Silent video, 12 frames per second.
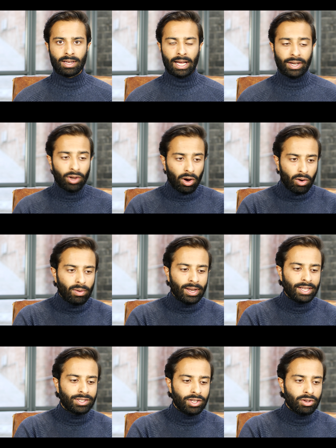And not
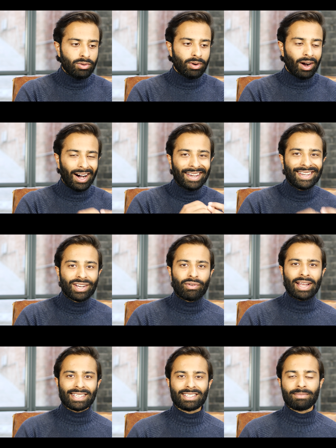only do you
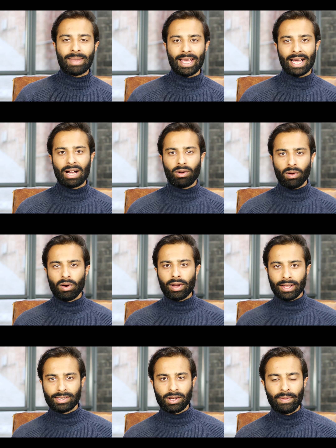underestimate how
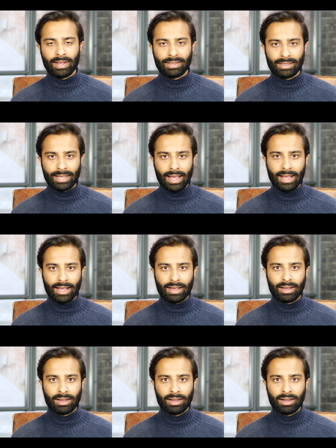long it's going to
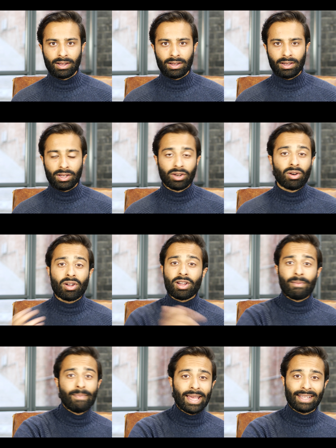take, you don't
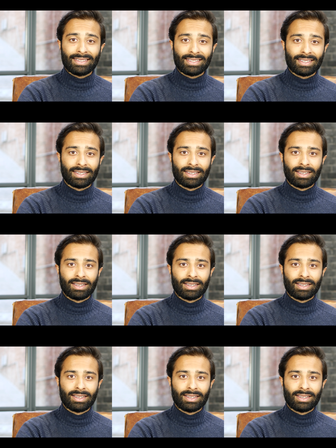commit.